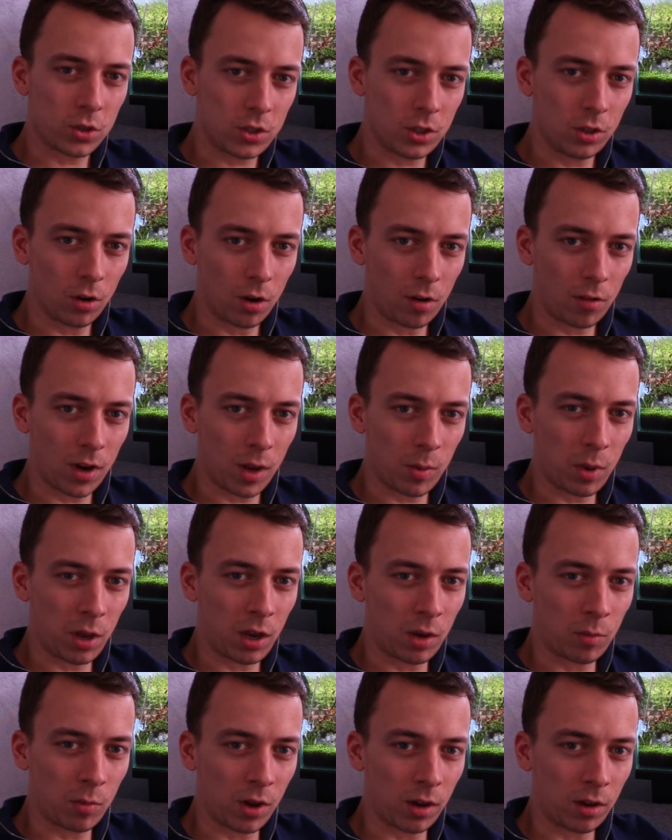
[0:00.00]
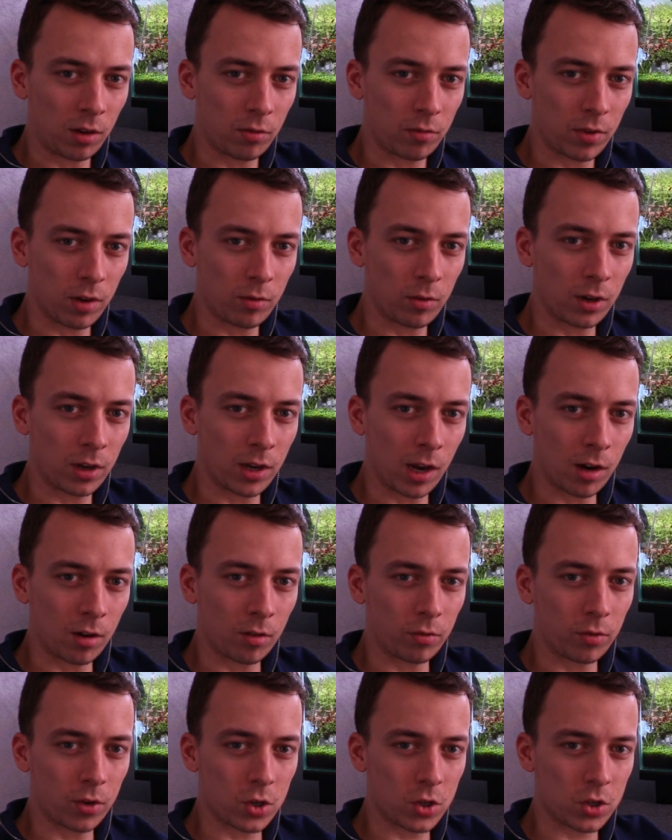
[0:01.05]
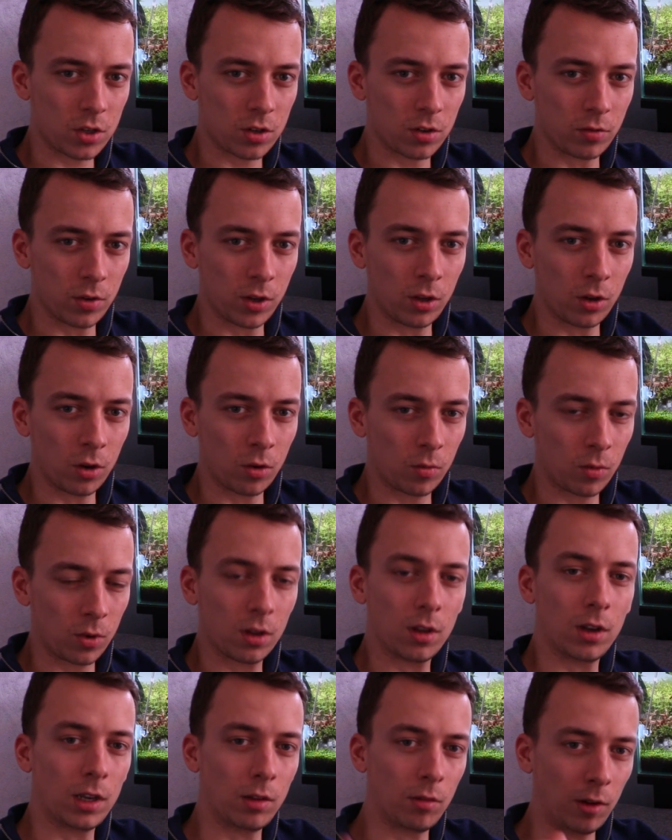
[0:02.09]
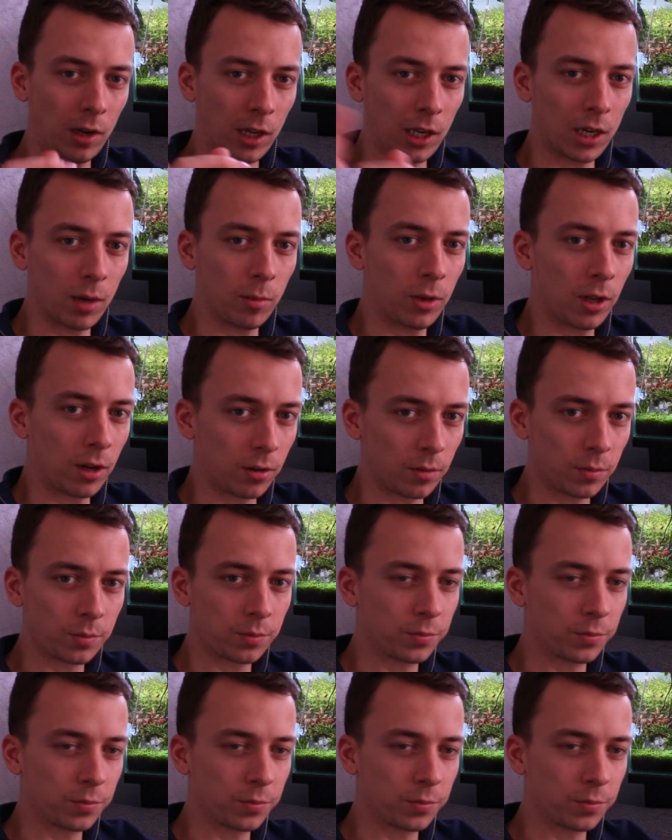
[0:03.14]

see all of them in my favorite nano fish video. I'll leave a link up there.